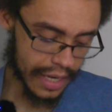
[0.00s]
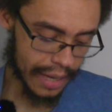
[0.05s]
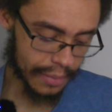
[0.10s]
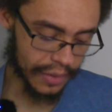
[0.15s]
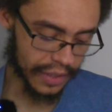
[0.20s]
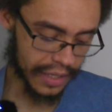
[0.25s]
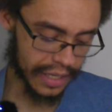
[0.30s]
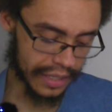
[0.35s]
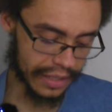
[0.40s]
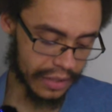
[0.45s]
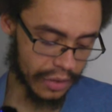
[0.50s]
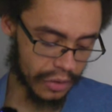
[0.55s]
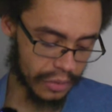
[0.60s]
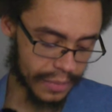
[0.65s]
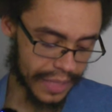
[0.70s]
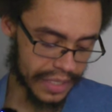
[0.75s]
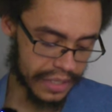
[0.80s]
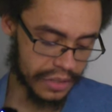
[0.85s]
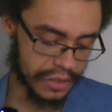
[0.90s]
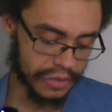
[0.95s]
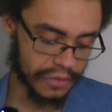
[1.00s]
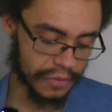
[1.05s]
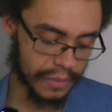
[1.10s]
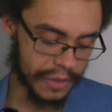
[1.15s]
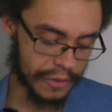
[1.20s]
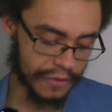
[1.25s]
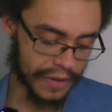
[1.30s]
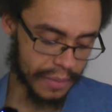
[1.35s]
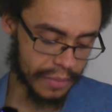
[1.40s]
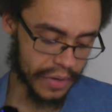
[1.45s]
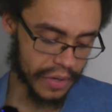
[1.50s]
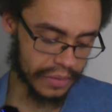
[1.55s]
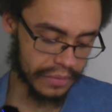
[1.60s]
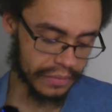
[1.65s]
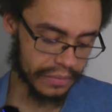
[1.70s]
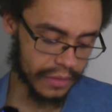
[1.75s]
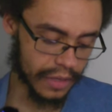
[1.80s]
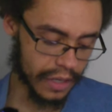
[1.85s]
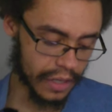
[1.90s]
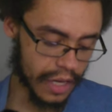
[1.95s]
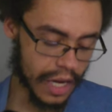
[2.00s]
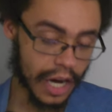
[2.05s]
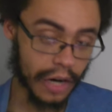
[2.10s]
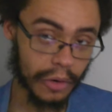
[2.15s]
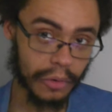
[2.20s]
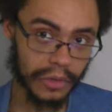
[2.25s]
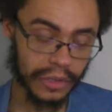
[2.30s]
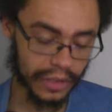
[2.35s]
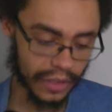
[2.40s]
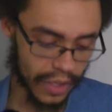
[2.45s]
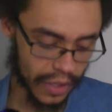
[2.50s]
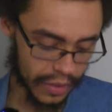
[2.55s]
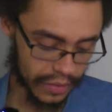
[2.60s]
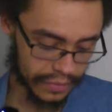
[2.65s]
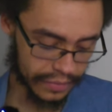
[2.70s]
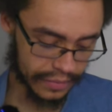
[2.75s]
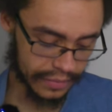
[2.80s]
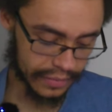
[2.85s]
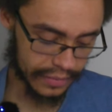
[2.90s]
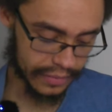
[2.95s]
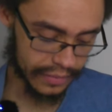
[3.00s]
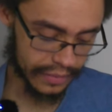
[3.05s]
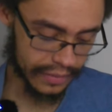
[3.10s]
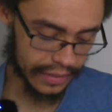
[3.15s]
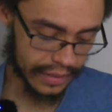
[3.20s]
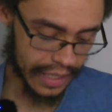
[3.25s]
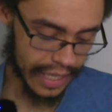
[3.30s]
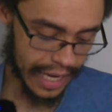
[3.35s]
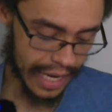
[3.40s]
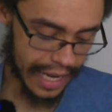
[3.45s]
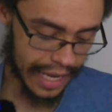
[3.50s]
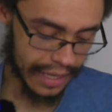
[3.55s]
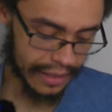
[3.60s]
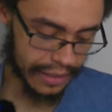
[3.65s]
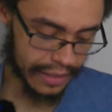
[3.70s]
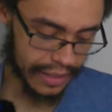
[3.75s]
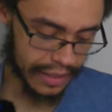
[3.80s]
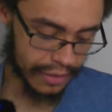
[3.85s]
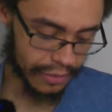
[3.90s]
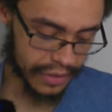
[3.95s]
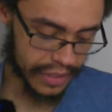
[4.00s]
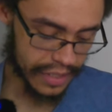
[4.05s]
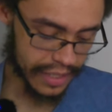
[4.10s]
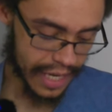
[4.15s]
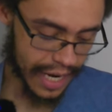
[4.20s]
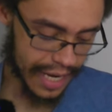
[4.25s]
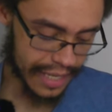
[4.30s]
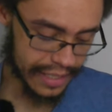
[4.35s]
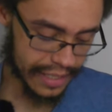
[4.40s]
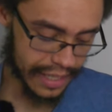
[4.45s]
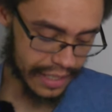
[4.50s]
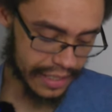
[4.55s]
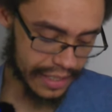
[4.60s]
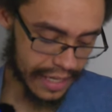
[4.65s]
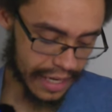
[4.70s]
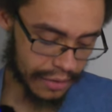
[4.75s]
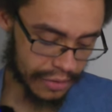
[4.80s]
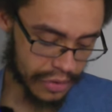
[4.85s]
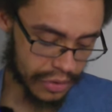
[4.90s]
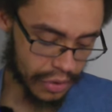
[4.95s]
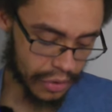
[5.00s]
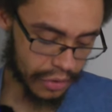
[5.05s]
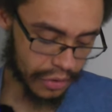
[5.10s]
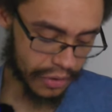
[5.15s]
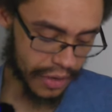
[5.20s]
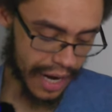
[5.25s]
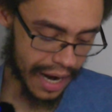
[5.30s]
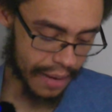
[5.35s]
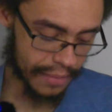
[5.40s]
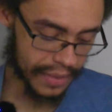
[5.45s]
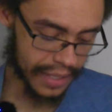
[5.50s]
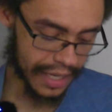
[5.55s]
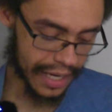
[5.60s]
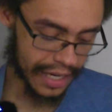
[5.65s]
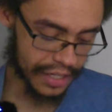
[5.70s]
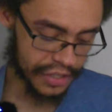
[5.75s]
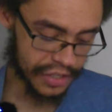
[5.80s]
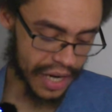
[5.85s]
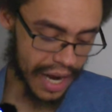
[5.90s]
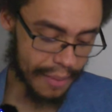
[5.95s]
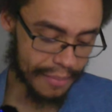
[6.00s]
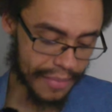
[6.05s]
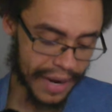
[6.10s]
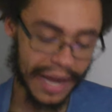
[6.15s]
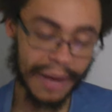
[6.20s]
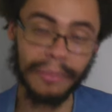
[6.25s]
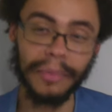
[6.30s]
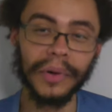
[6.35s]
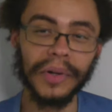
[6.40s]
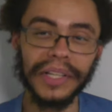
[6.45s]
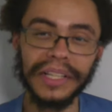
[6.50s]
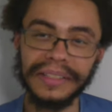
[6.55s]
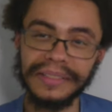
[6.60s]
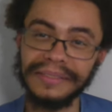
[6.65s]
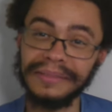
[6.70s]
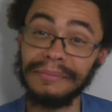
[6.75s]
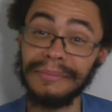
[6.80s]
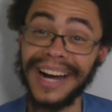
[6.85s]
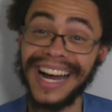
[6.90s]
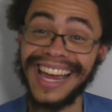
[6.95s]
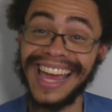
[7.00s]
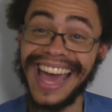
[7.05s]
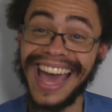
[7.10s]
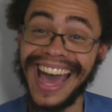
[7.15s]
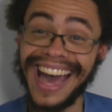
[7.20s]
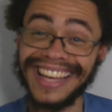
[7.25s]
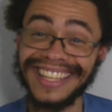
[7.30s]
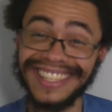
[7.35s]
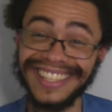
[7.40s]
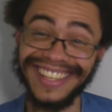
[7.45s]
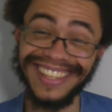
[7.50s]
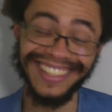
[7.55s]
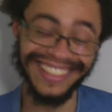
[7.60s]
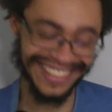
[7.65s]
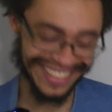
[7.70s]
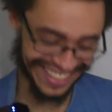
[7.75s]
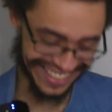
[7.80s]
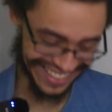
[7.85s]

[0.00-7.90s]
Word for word: I'm looking at the old messages from November. Lol, awkward, lol. Heh. What Scott said today was total crap. He got shot by a bullet. My ass.